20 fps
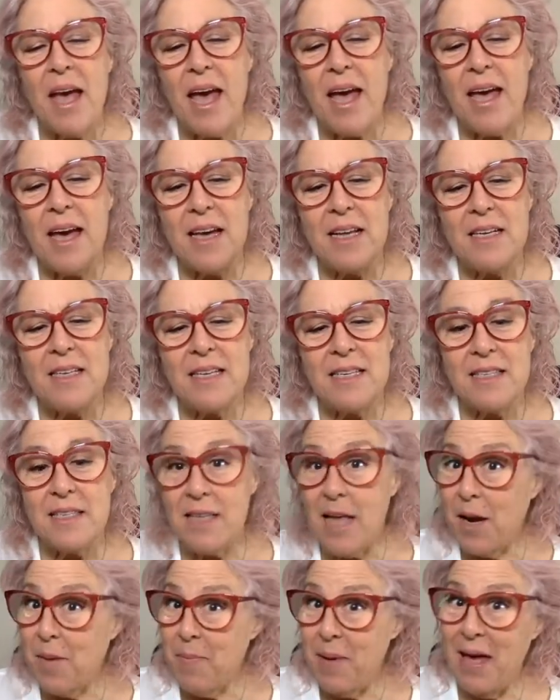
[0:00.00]
And it's
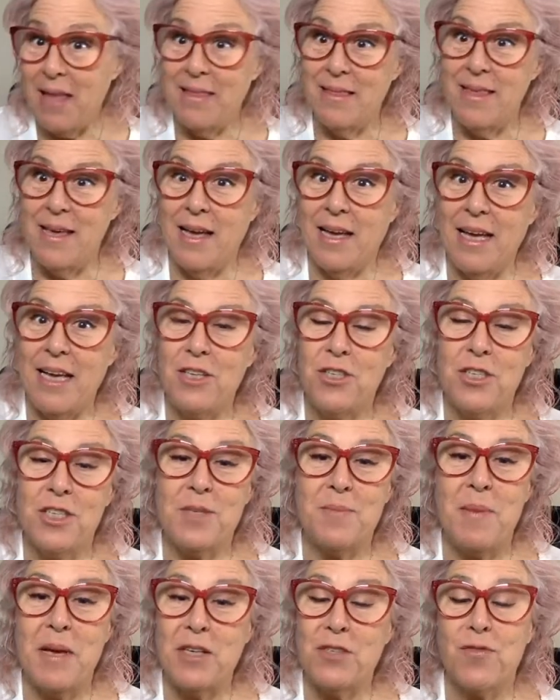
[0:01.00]
not a bad thing. It
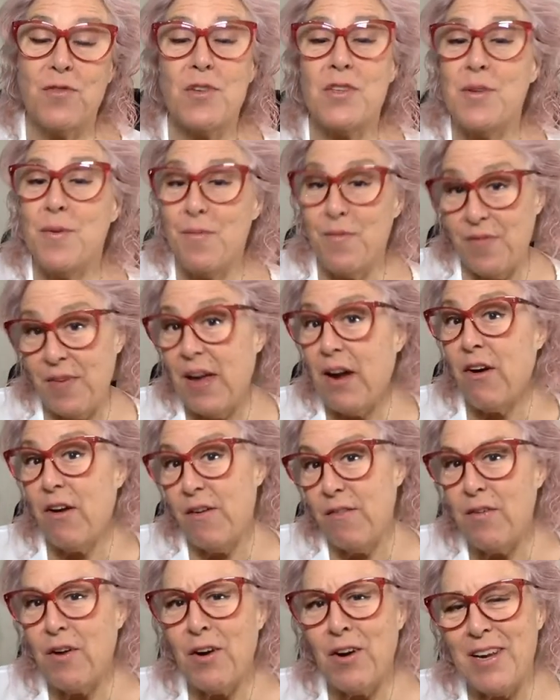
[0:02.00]
just makes for some
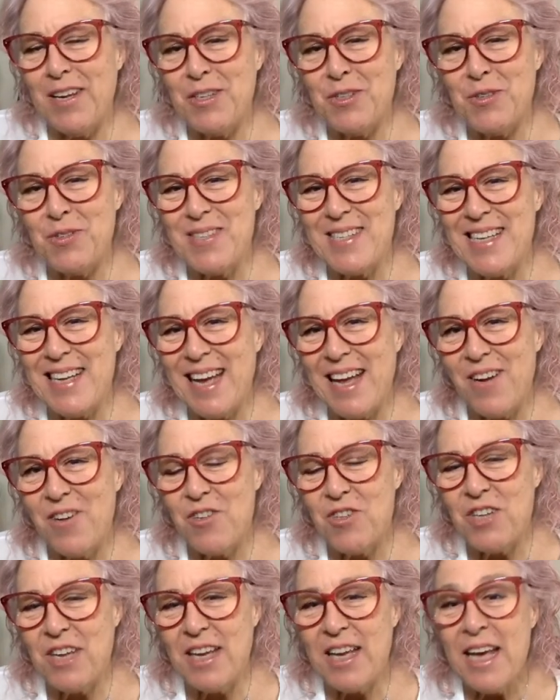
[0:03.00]
very, very interesting.
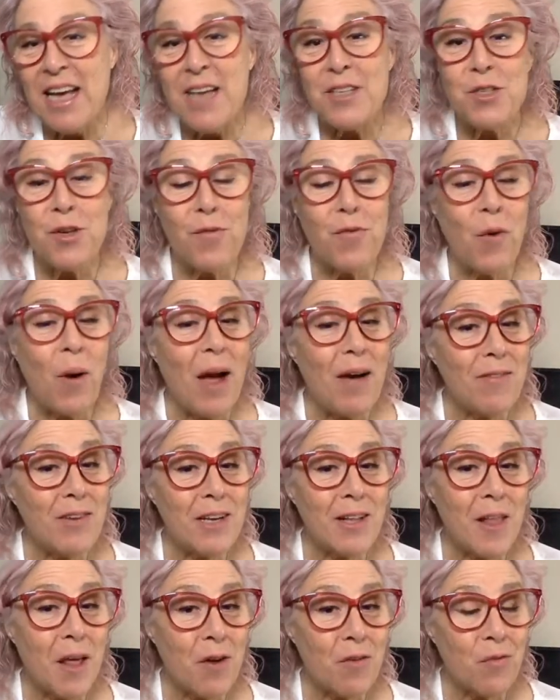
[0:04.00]
So if you're
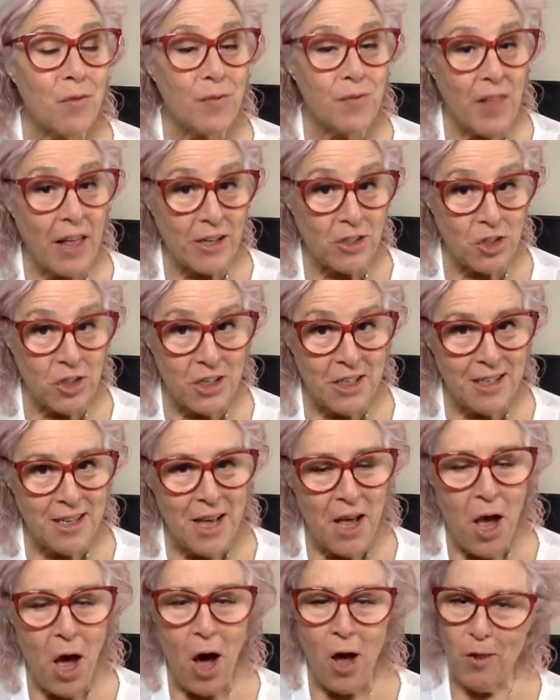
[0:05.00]
having a lot of reflection,
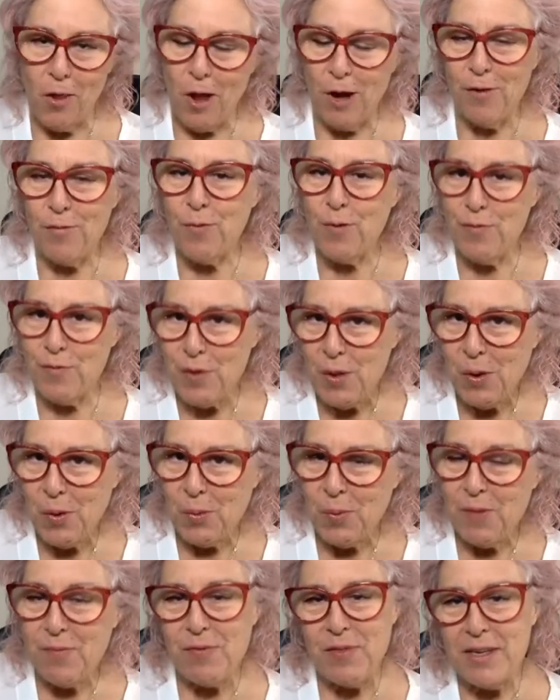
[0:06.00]
a lot of
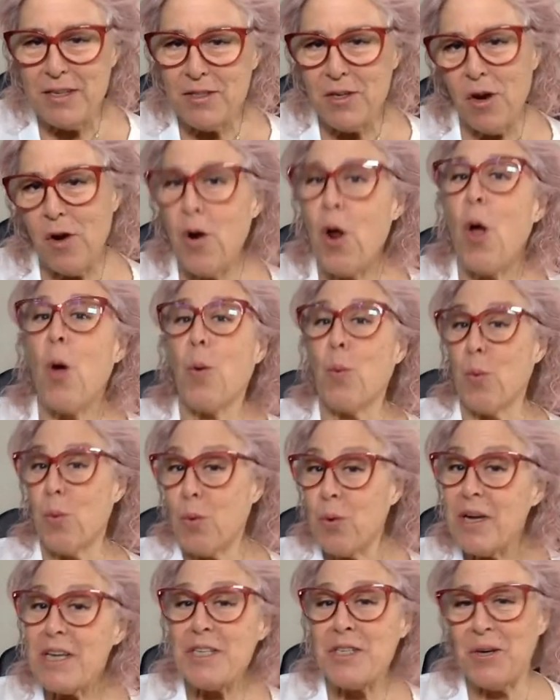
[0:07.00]
review, if things are
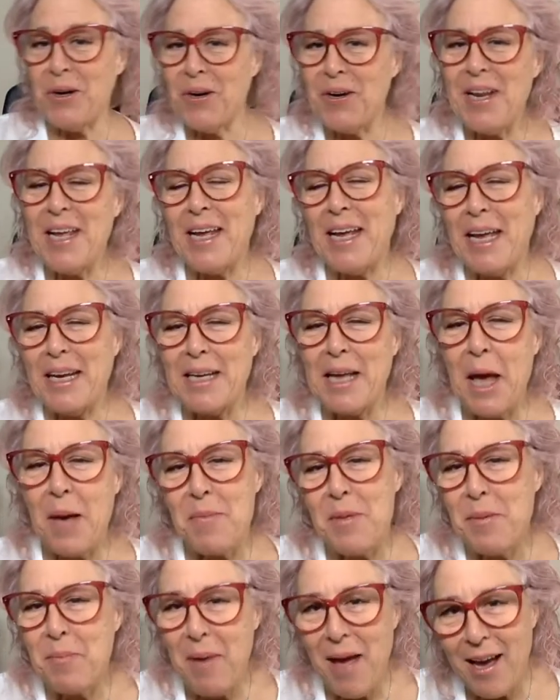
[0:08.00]
returning and
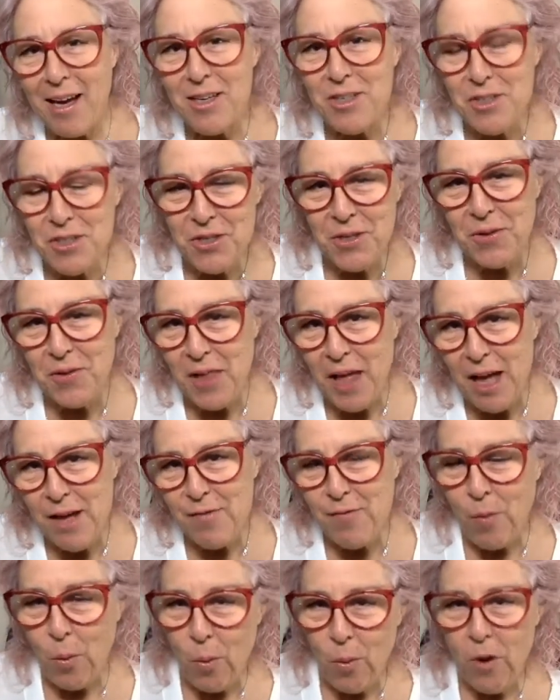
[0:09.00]
coming back into your
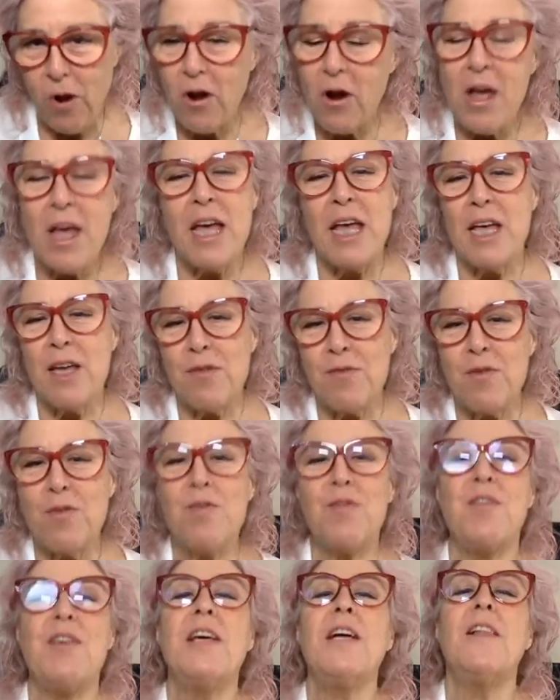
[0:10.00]
life, or if you
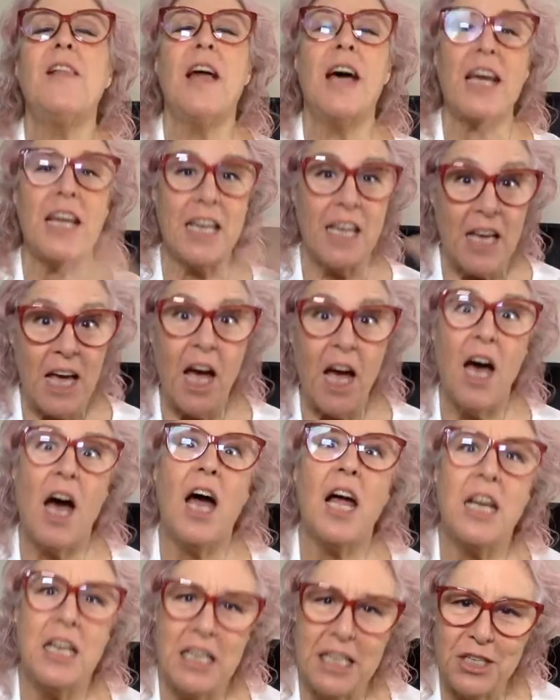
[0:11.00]
feel like
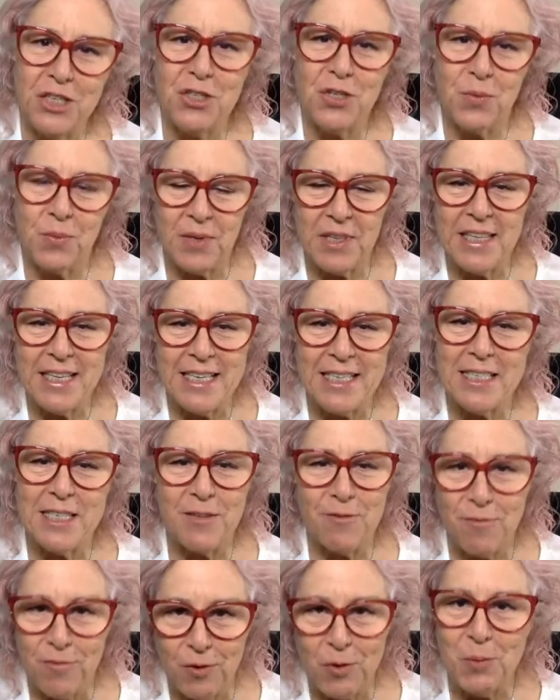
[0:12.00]
I need to release, the
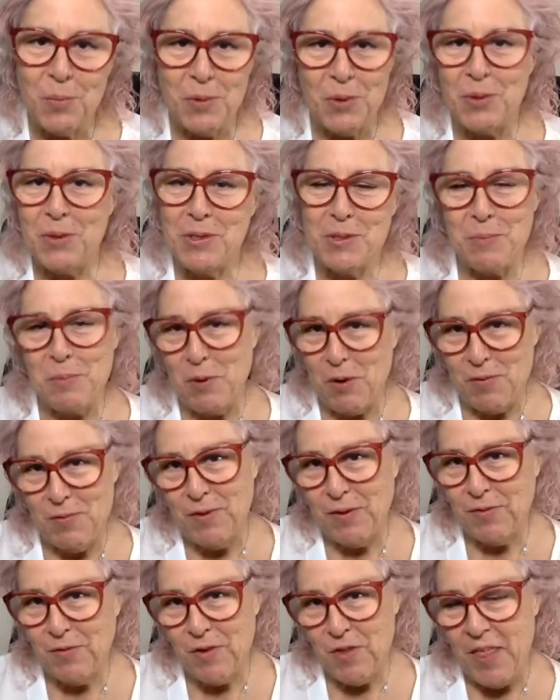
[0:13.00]
full moon is perfect.
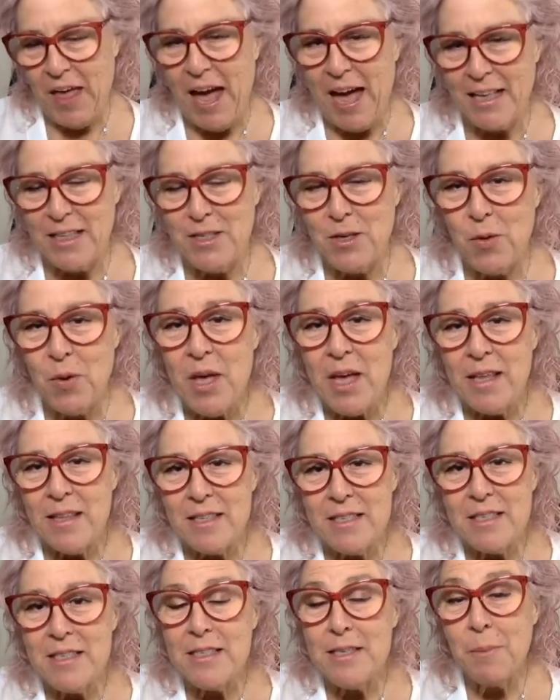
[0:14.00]
So
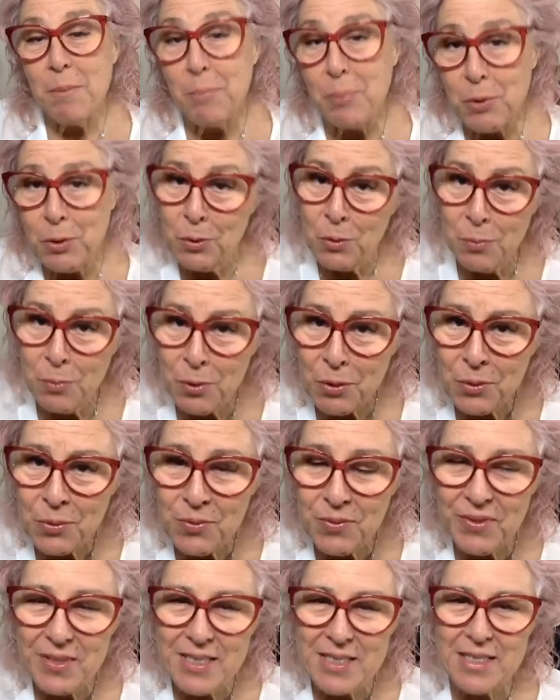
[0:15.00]
this is a blue moon.
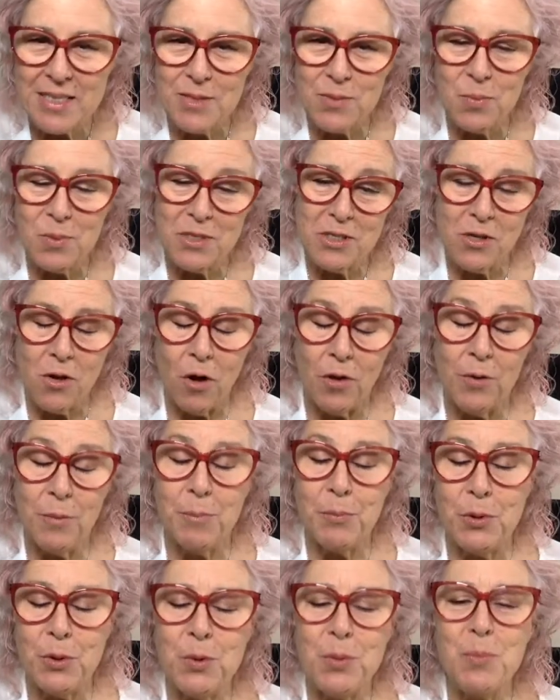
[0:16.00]
This is what's called a
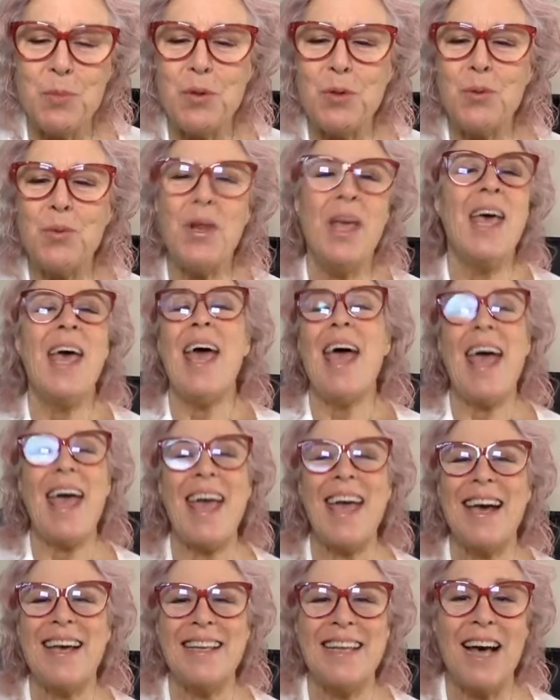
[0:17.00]
blue moon.
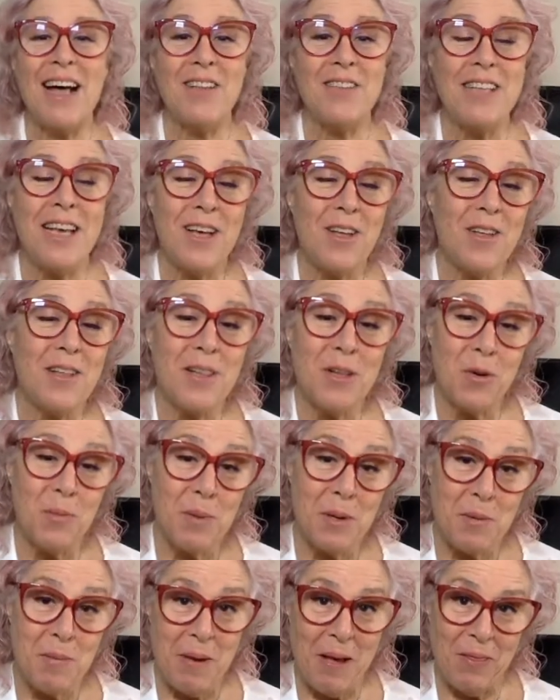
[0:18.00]
And I'll tell you a little
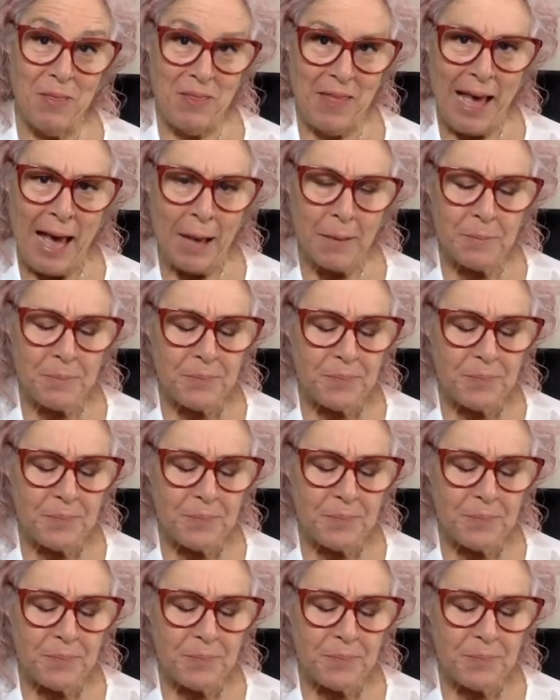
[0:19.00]
bit about that.